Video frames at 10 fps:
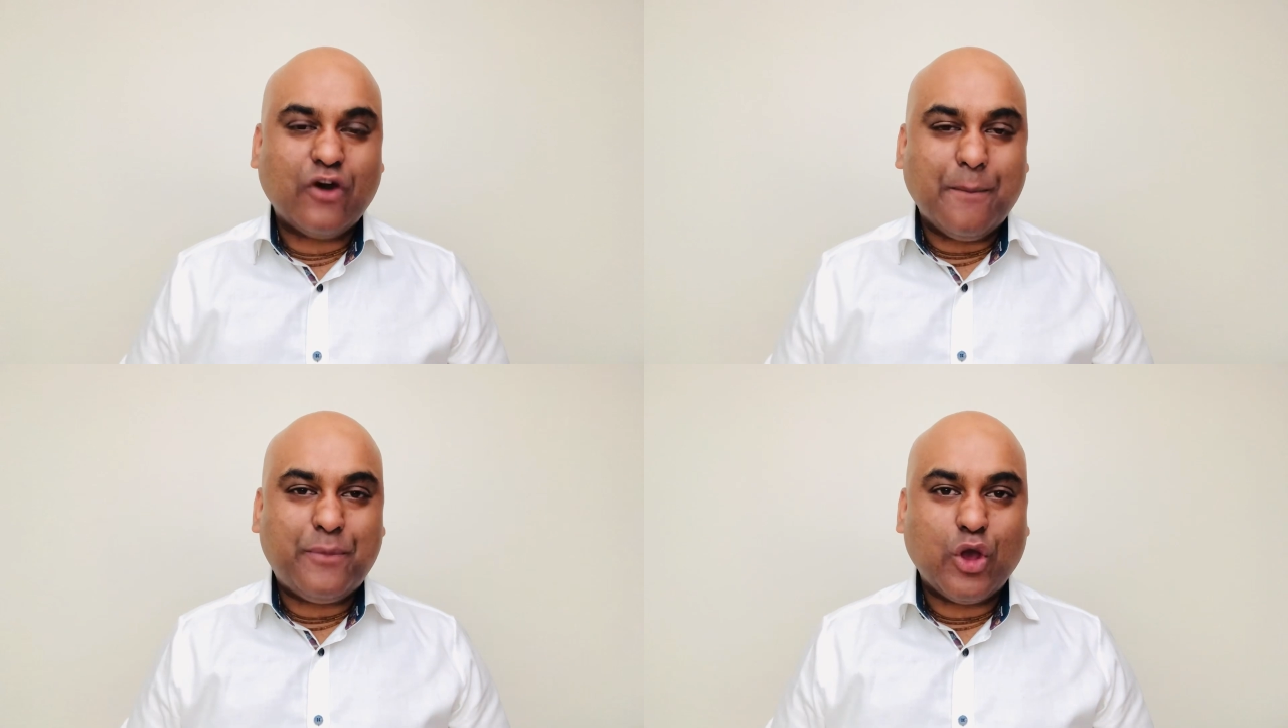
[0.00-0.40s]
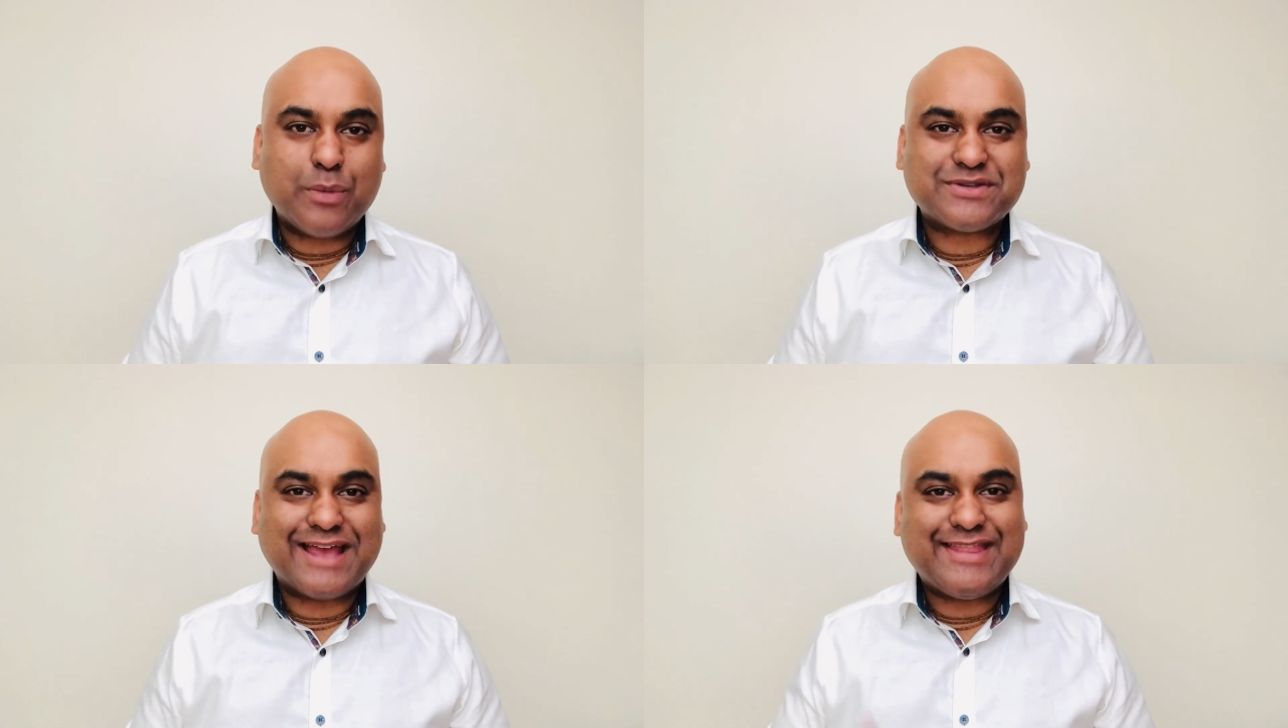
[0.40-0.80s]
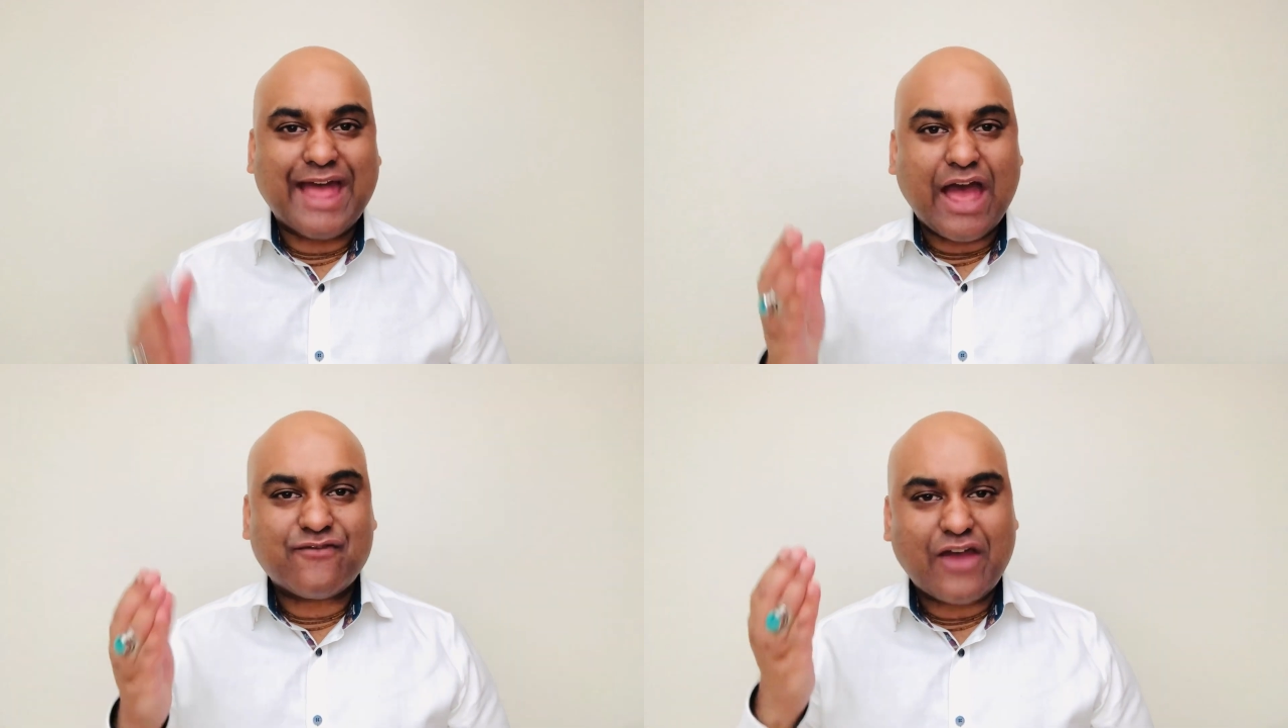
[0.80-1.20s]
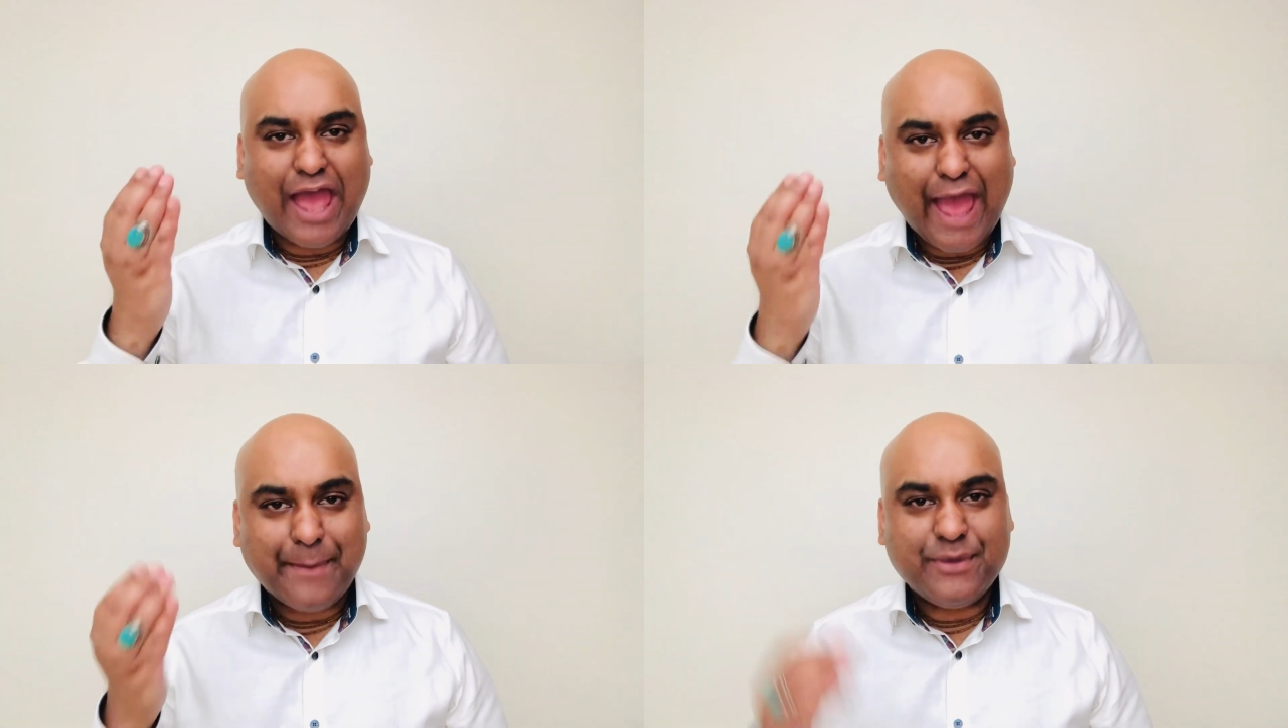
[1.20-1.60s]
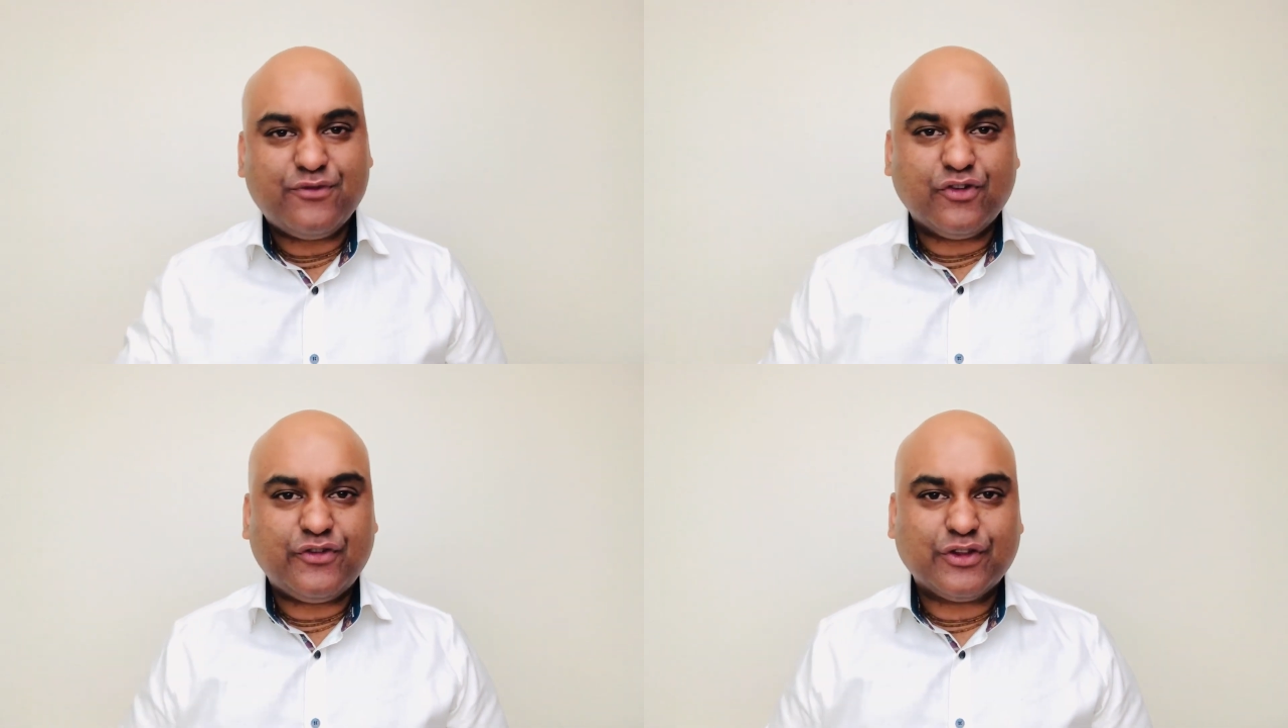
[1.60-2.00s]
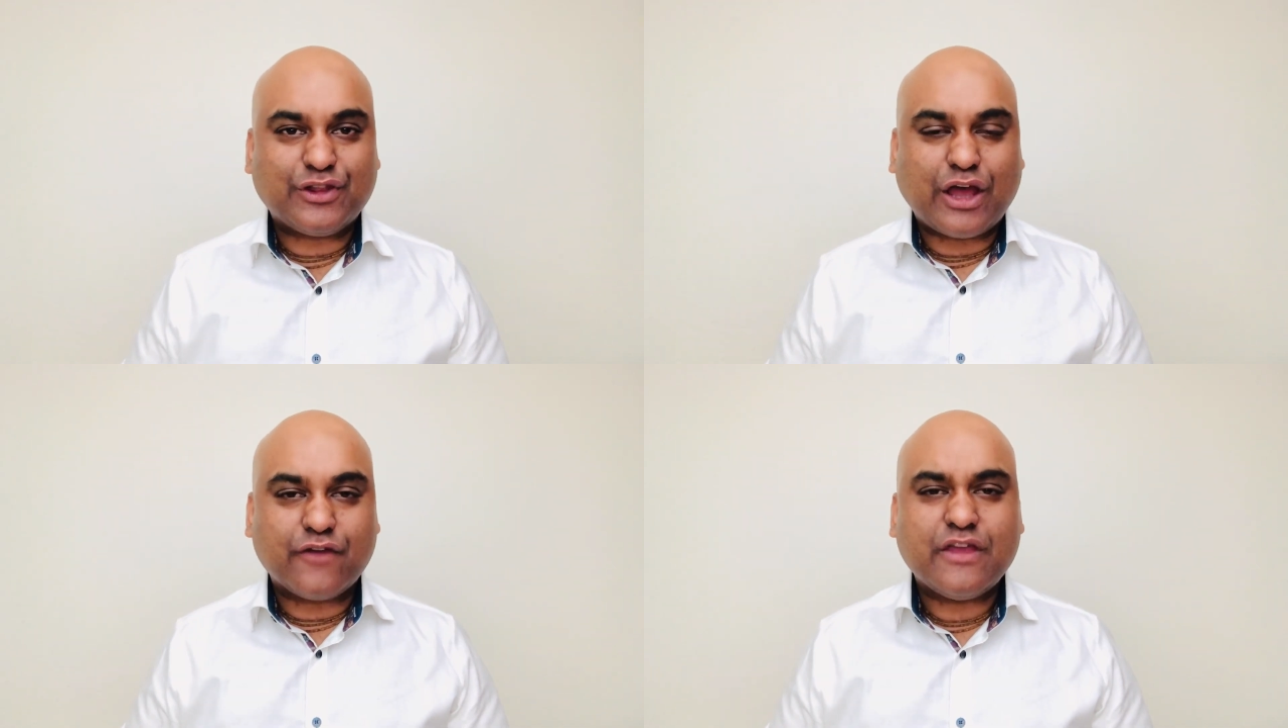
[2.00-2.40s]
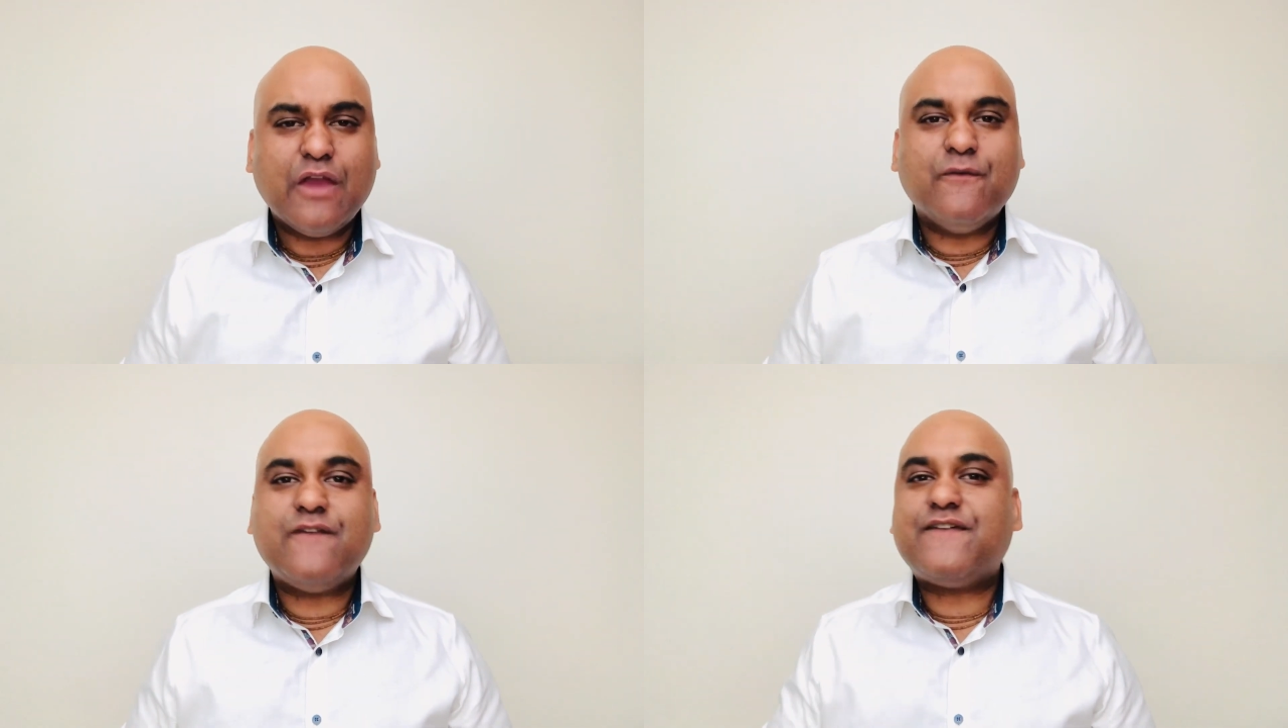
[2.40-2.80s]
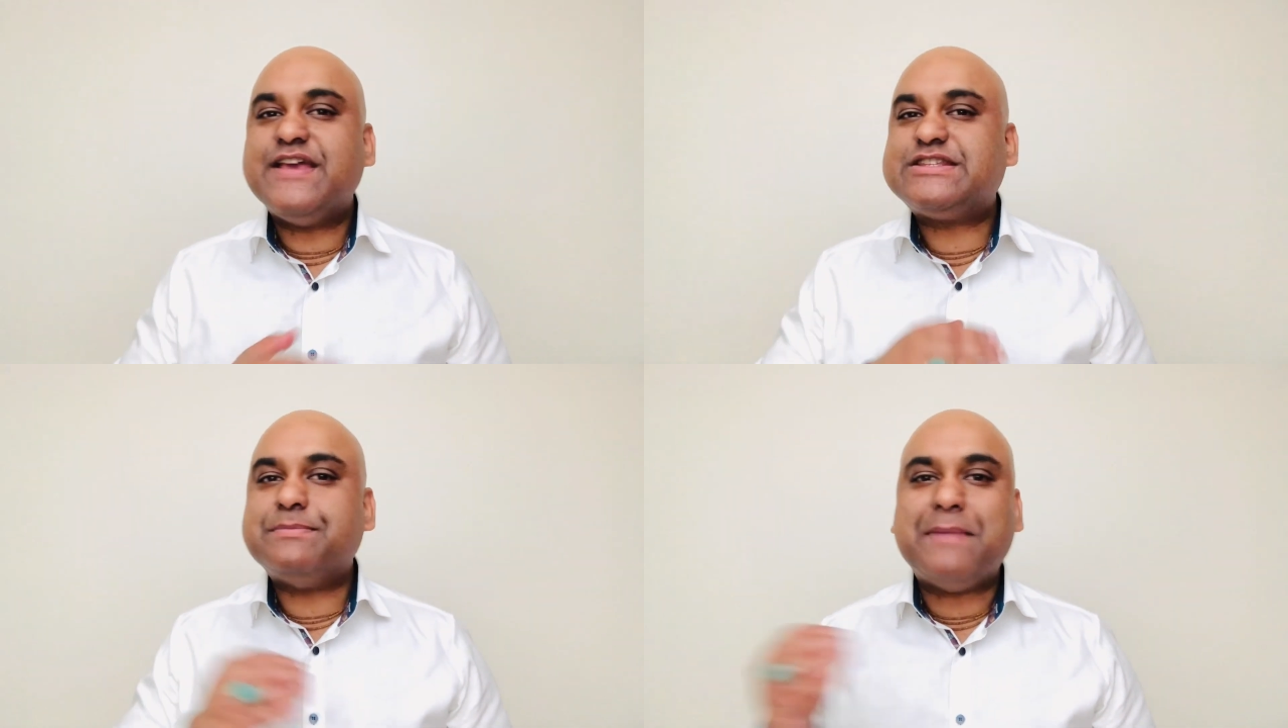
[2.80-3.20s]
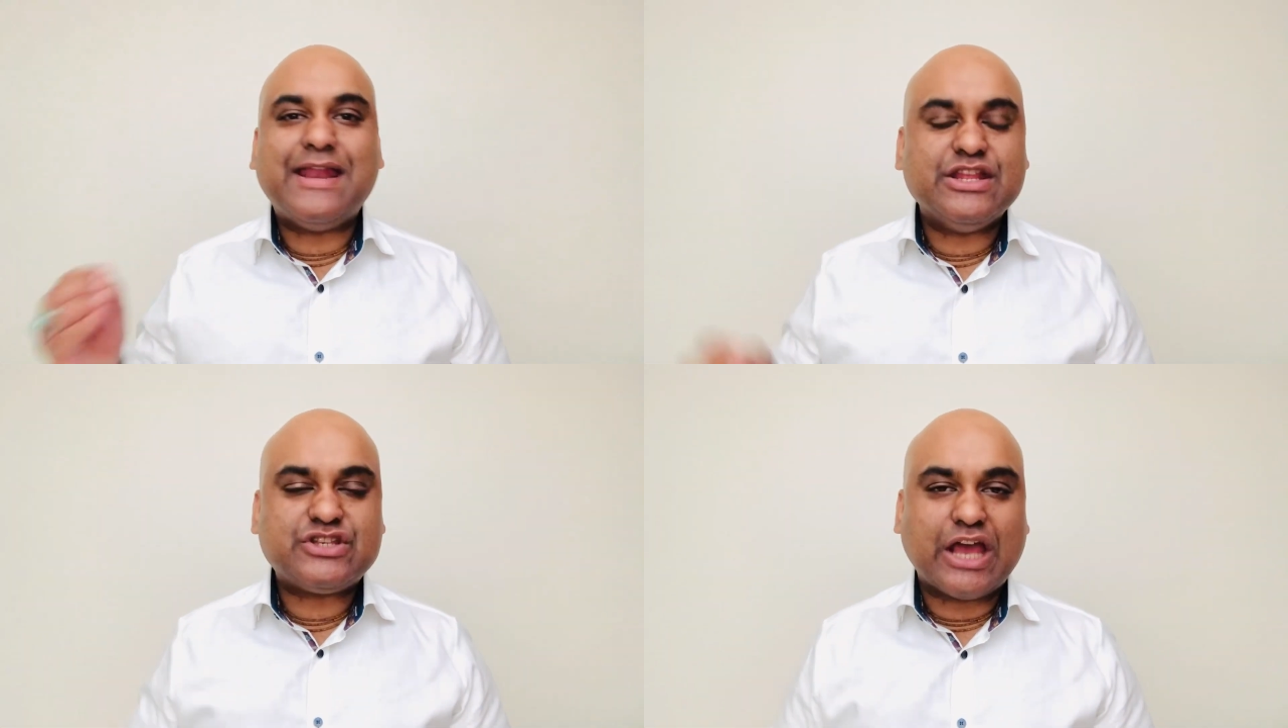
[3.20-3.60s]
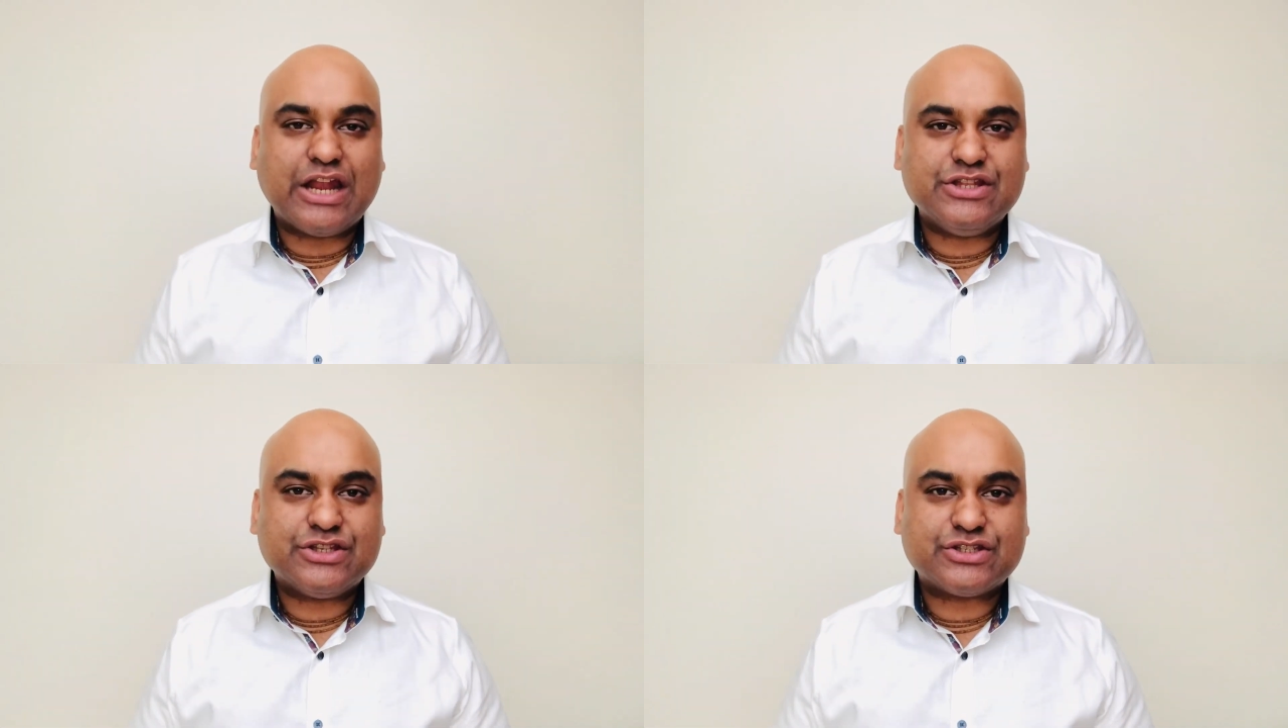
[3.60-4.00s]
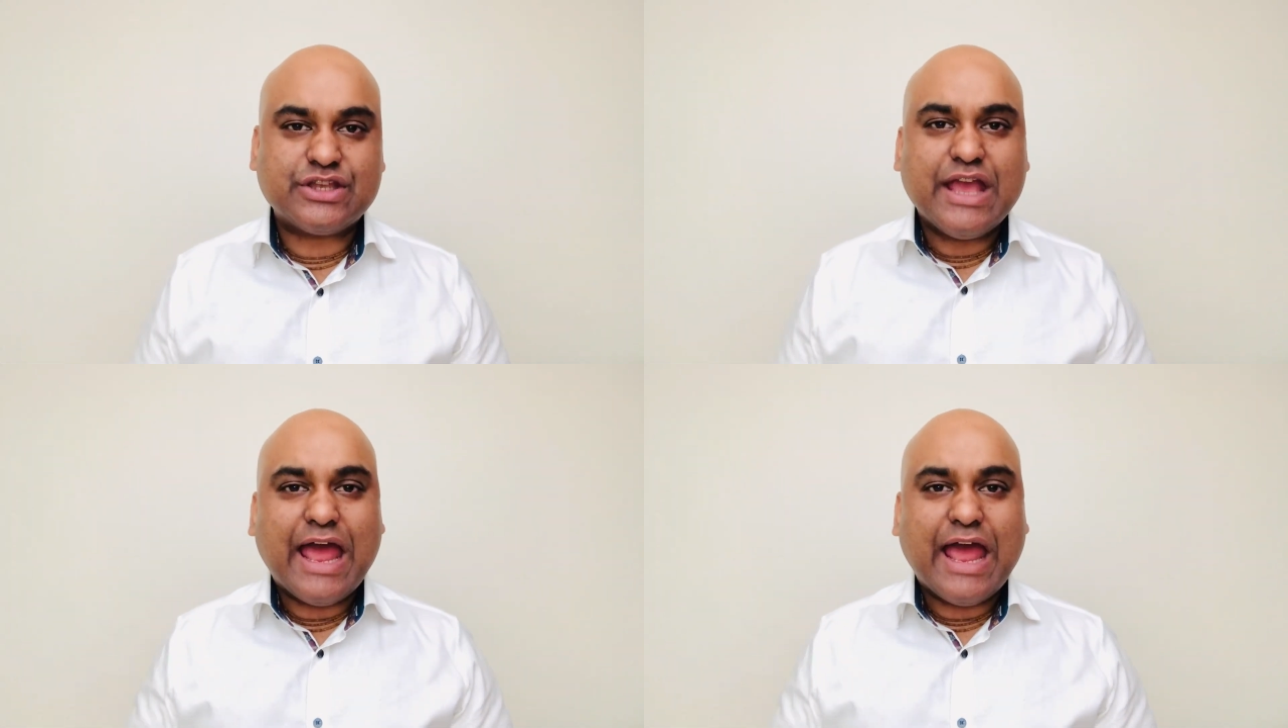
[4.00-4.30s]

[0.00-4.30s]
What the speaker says: on purpose and have a happy, fulfilled life, we face many challenges.